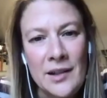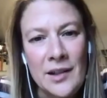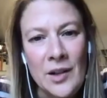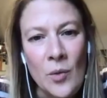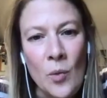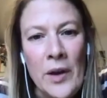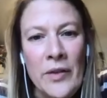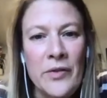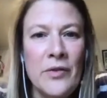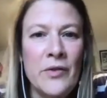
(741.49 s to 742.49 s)

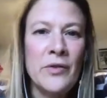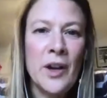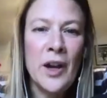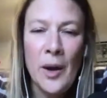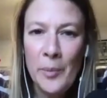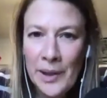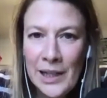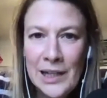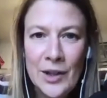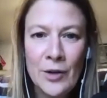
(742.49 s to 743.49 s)
with the
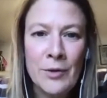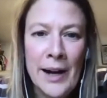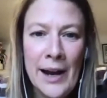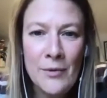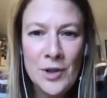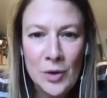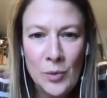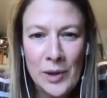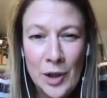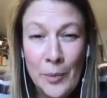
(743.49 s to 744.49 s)
companies around you,
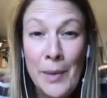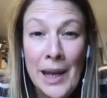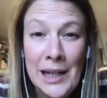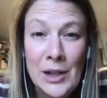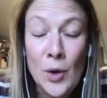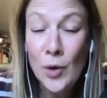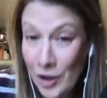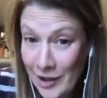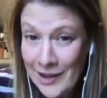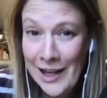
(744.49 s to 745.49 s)
which are many, not
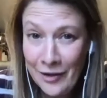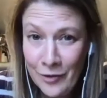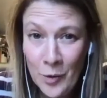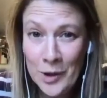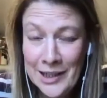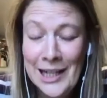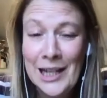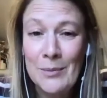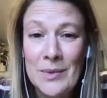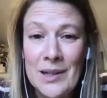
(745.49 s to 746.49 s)
just the F1
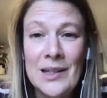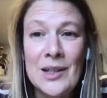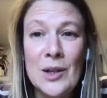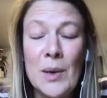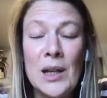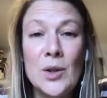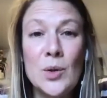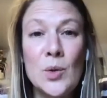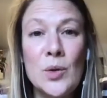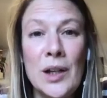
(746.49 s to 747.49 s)
teams, to make
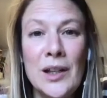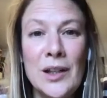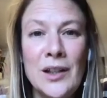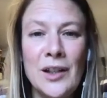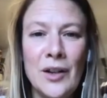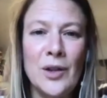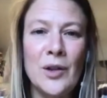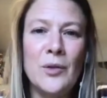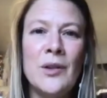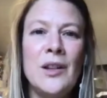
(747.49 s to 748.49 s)
sure that
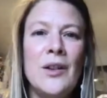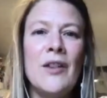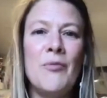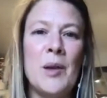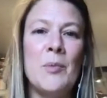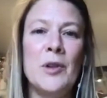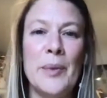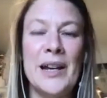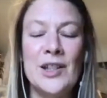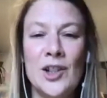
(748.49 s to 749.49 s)
you give people the
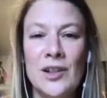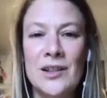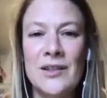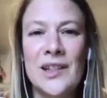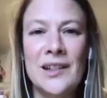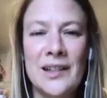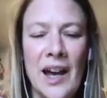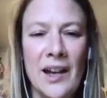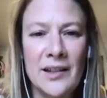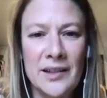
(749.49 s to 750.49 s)
best chance of success?